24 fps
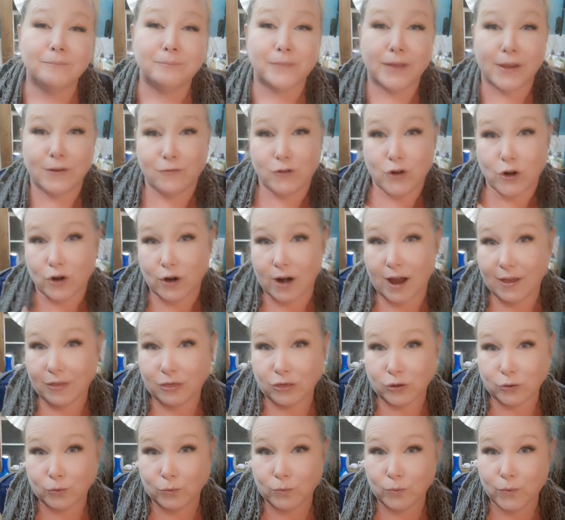If you're a
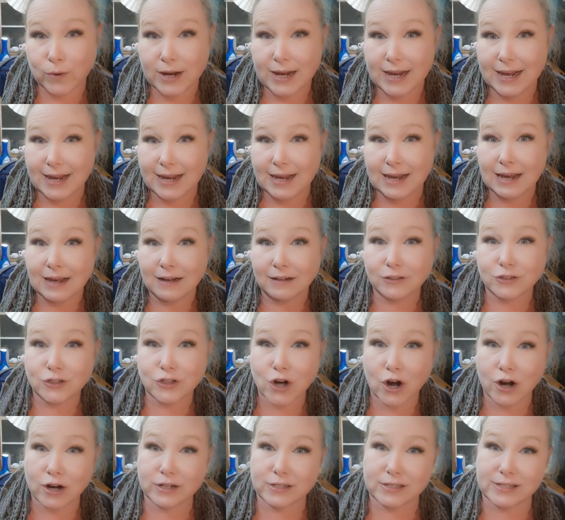three
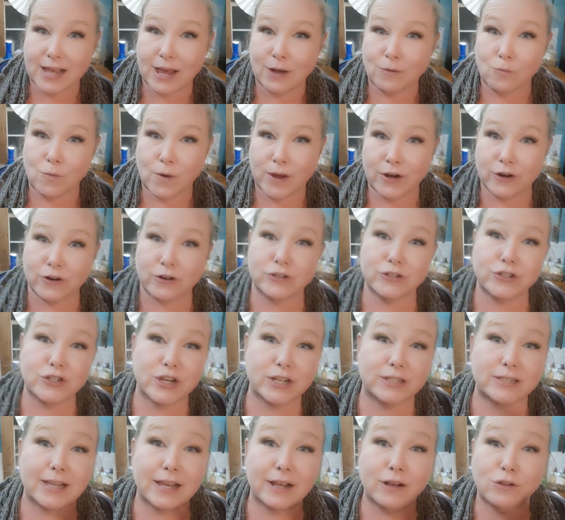chart set winner,
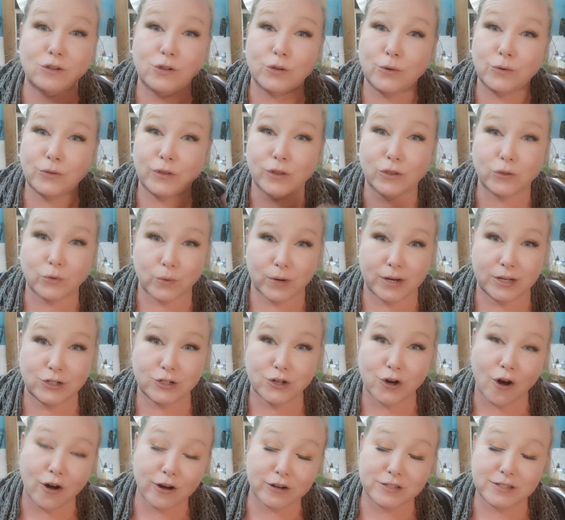just include the three
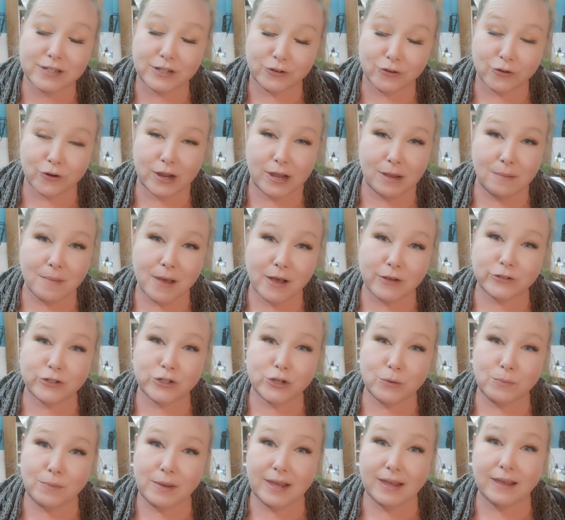charts in your email
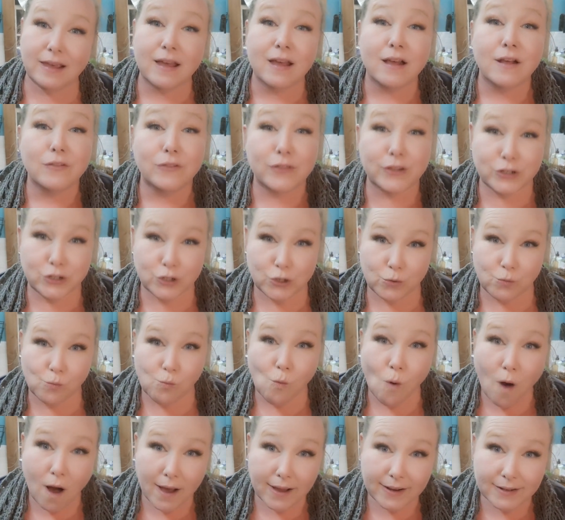to me that you
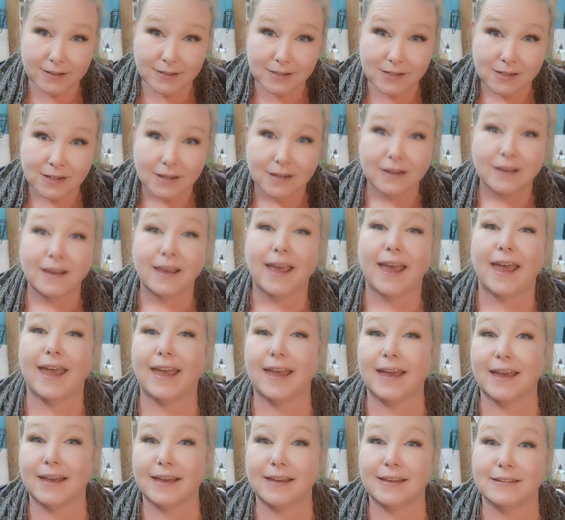want,
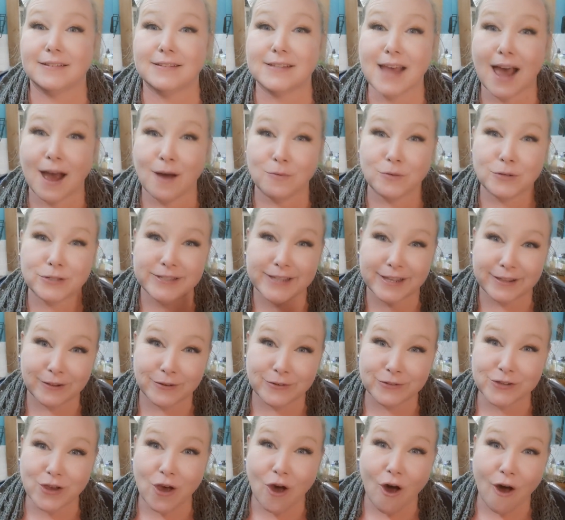and I will send
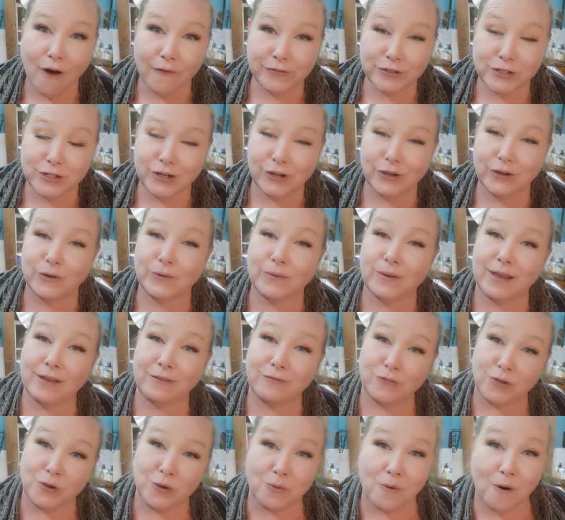those off to you.
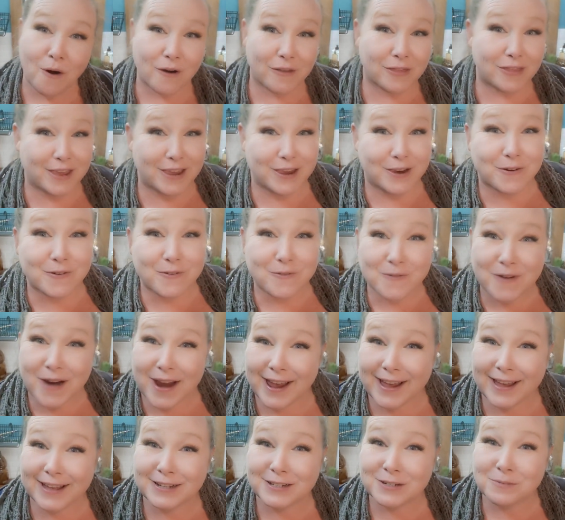If you are the
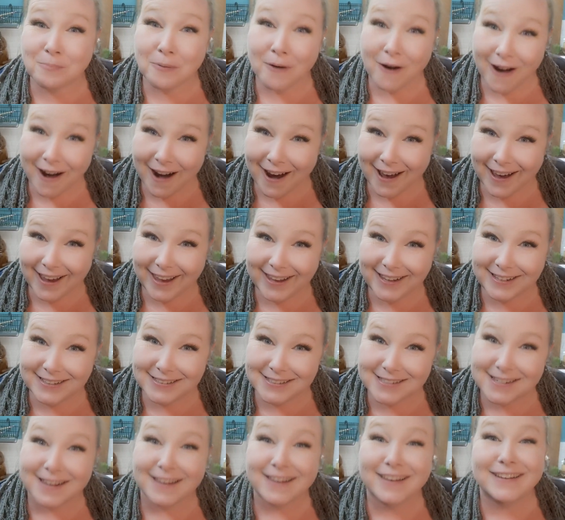grand
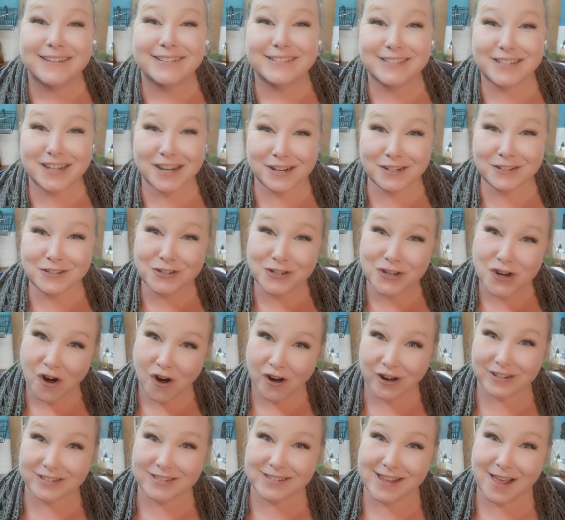prize ten
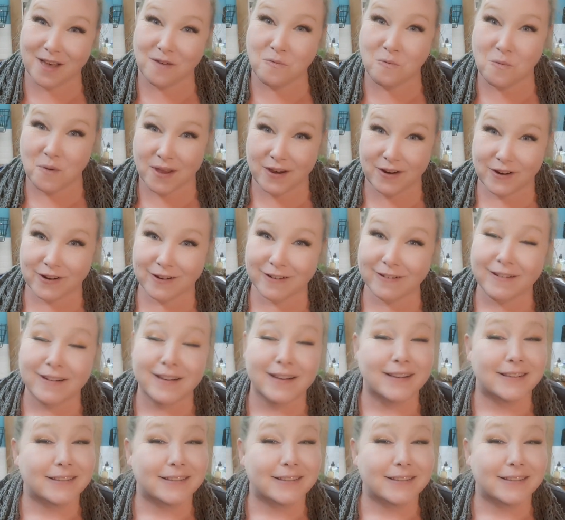chart set winner,